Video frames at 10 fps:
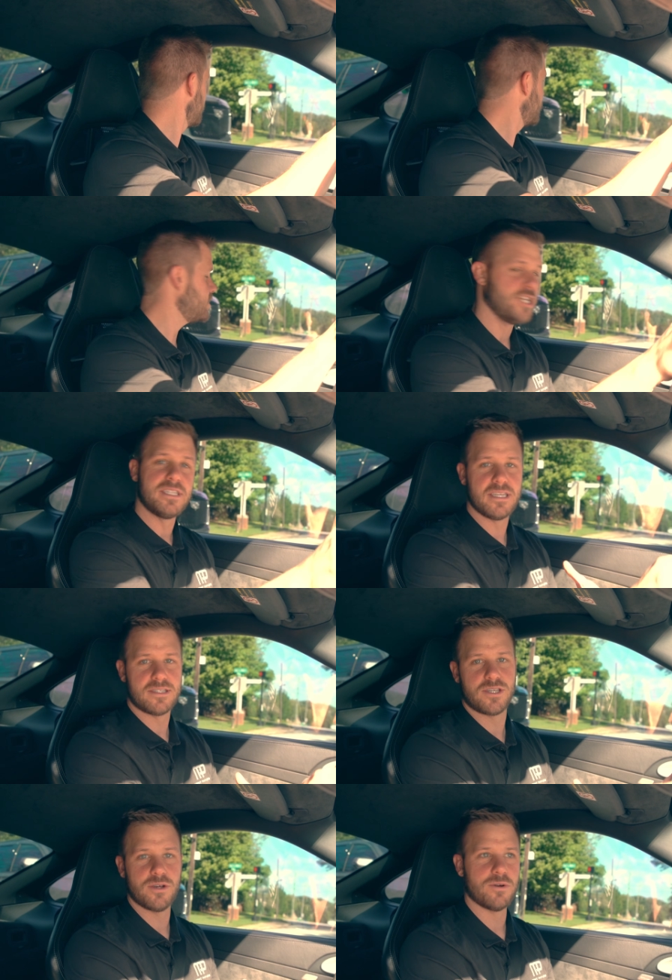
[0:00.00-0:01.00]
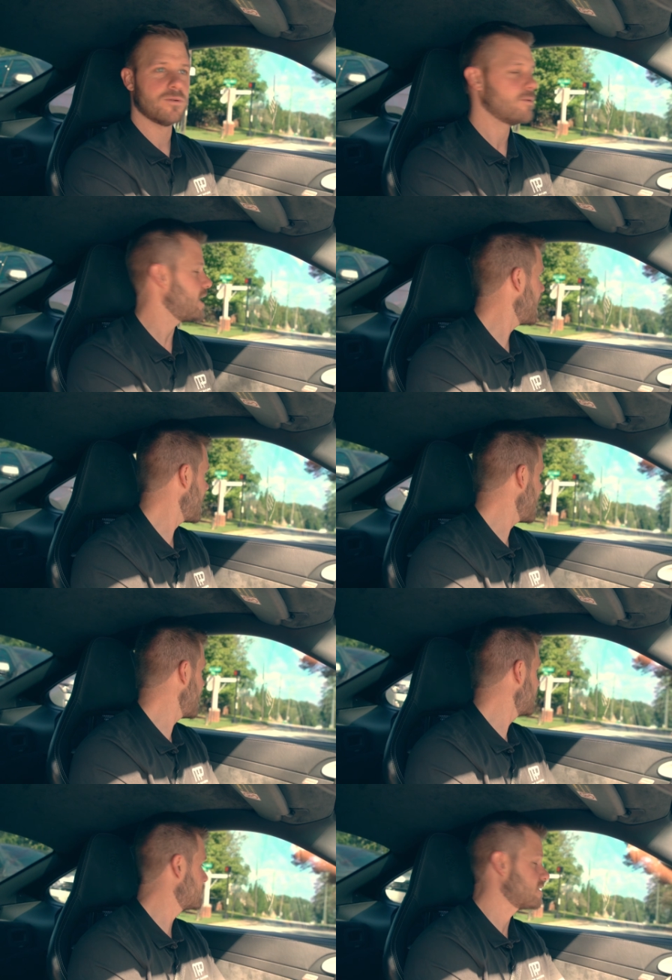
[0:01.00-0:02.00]
The GT2
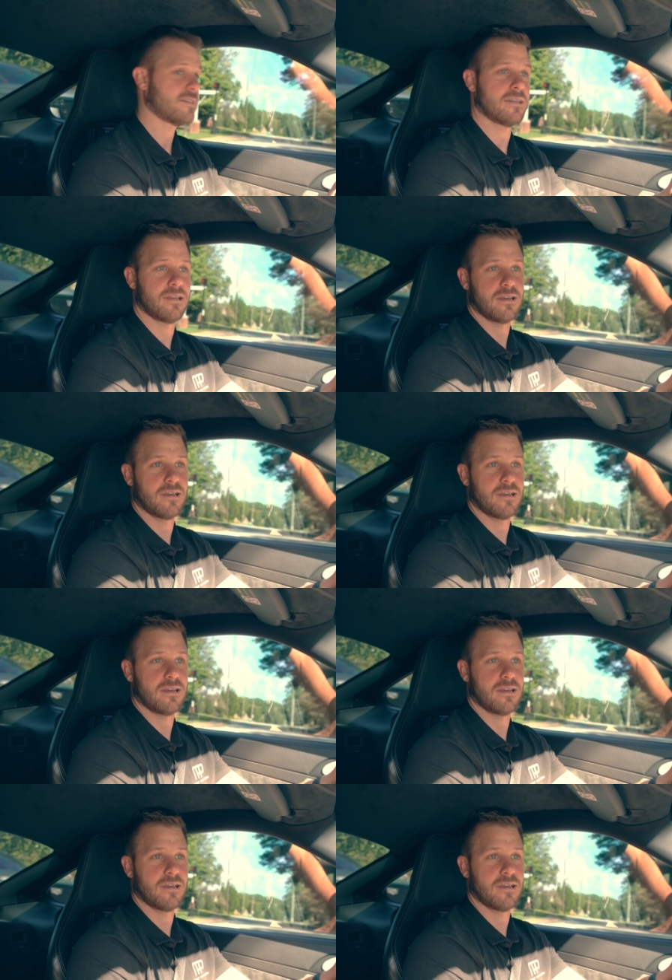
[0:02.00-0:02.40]
has